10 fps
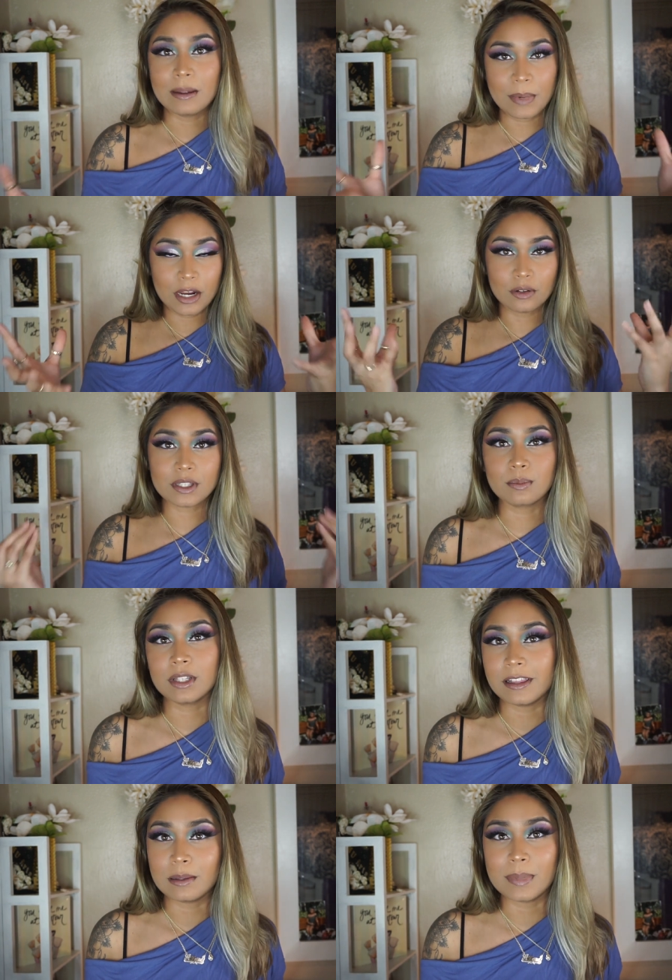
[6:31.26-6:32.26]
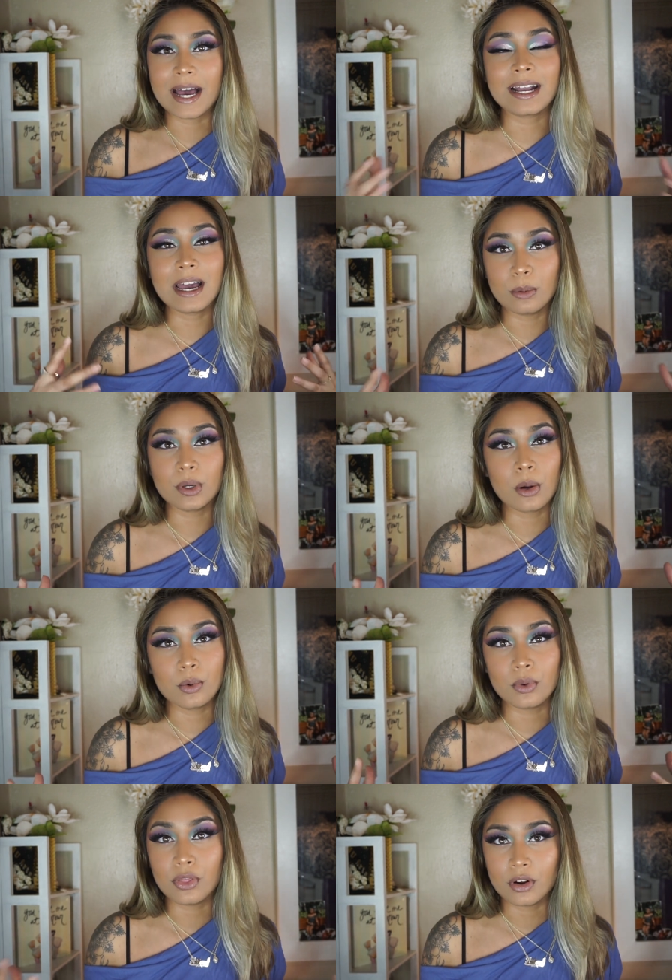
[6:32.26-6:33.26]
and my hair was completely black, I would go
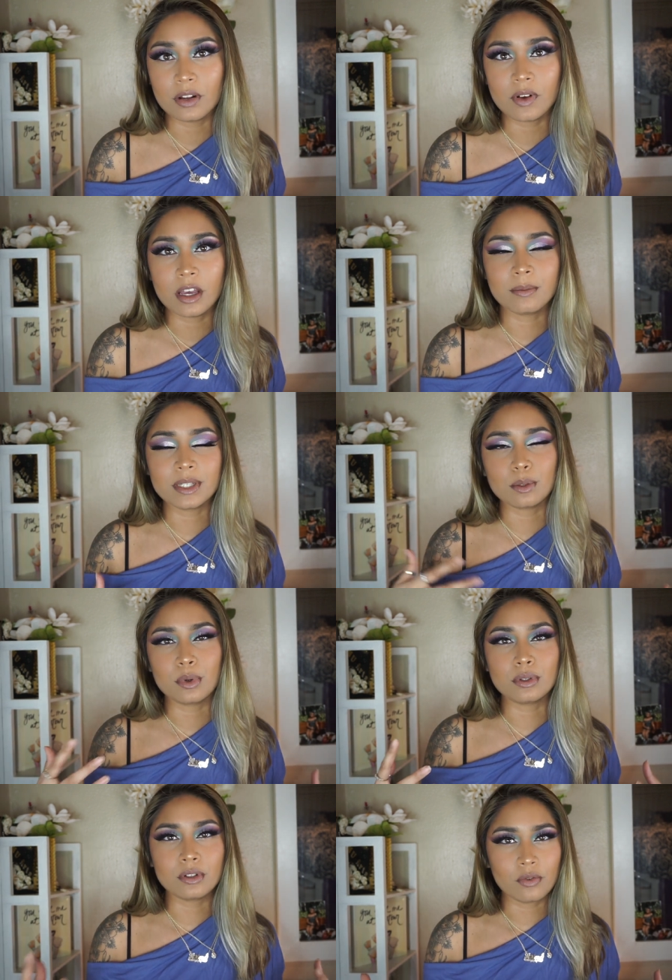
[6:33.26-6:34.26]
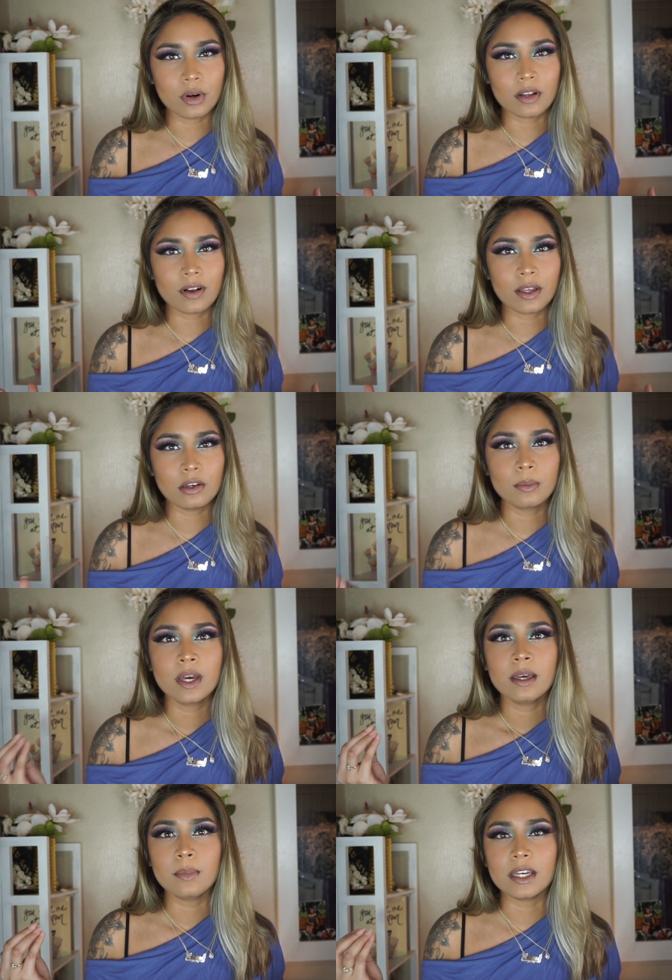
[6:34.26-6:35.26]
in with 30 volume as opposed to 40 volume
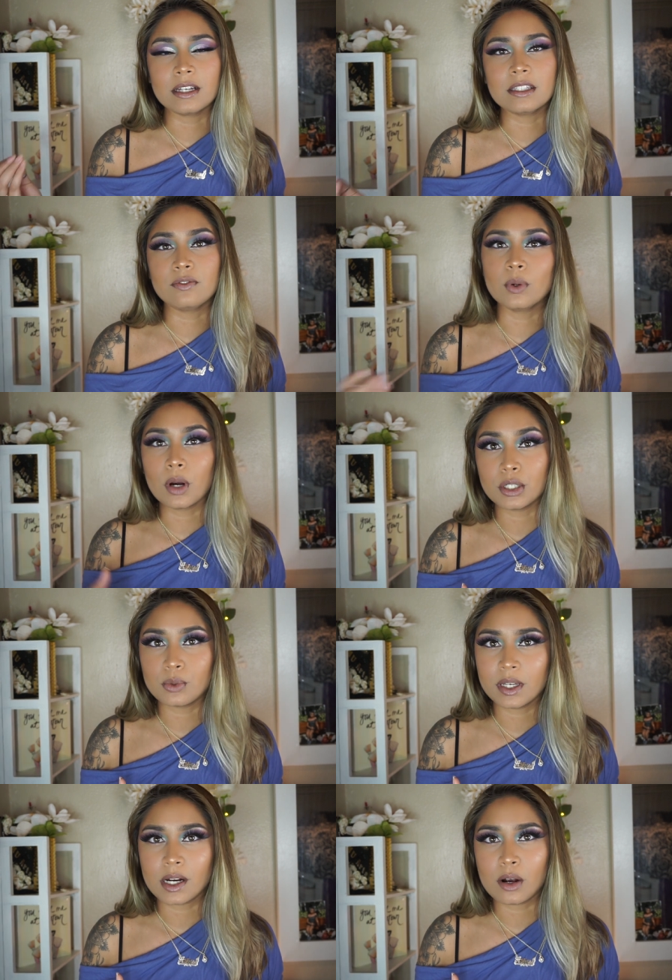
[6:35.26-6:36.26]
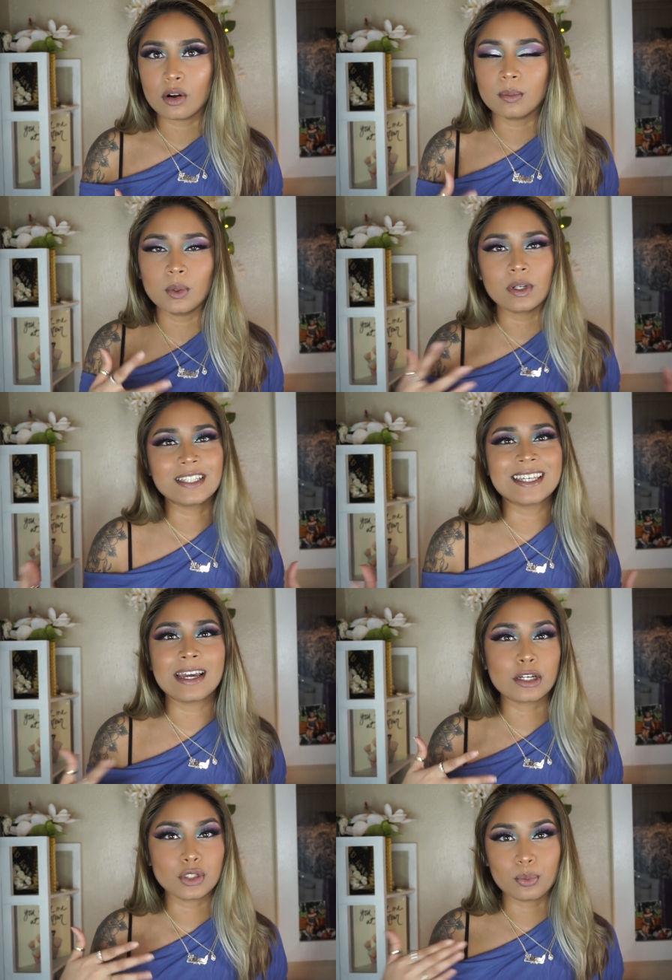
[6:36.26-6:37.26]
because if you are doing it at home, you want to take
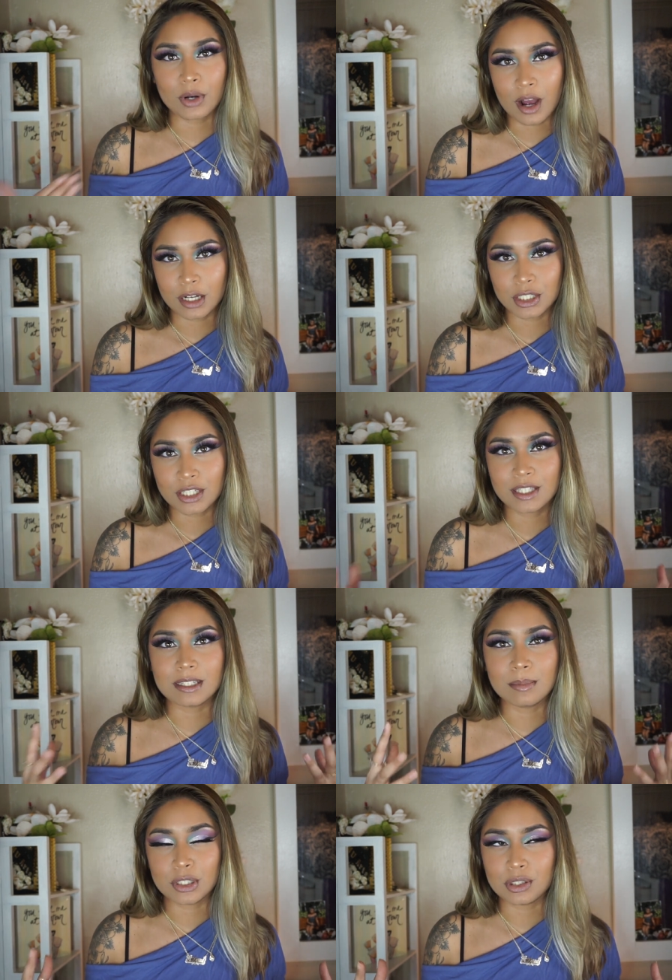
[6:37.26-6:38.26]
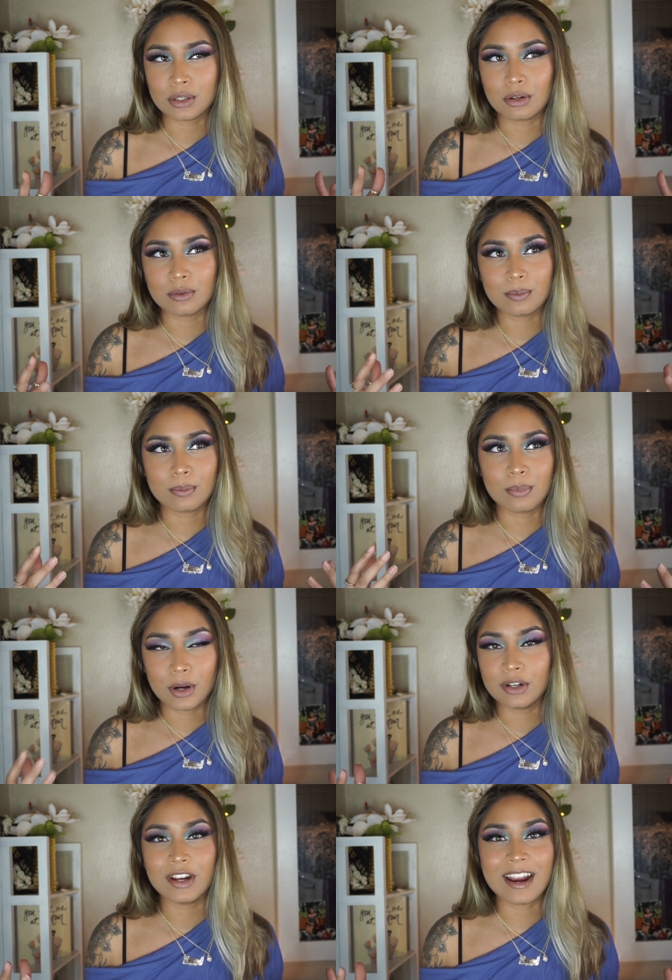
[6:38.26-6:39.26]
extra precautions and make sure you don't
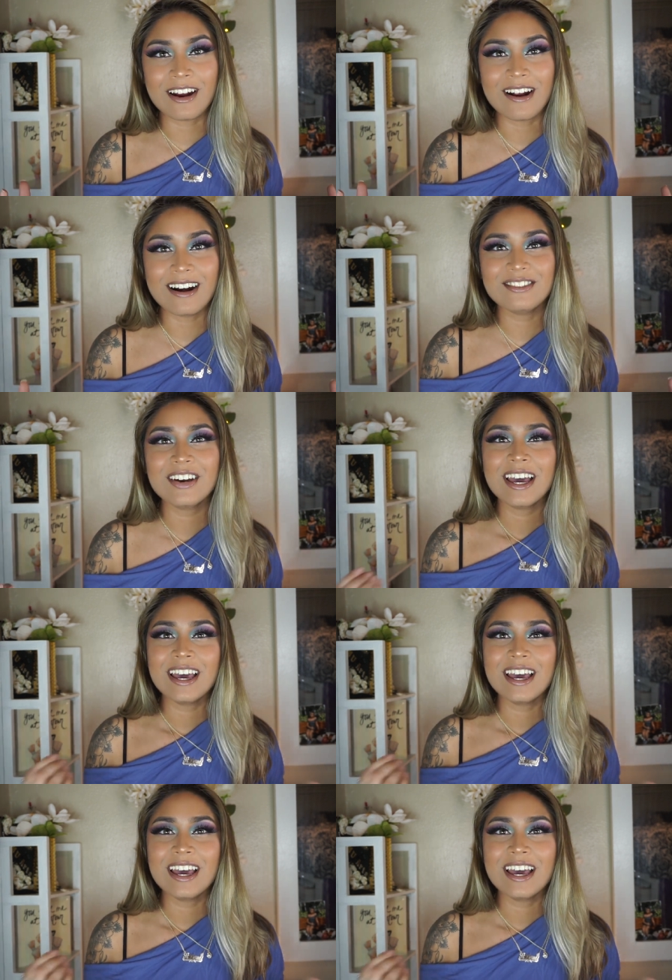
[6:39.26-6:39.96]
burn your hair off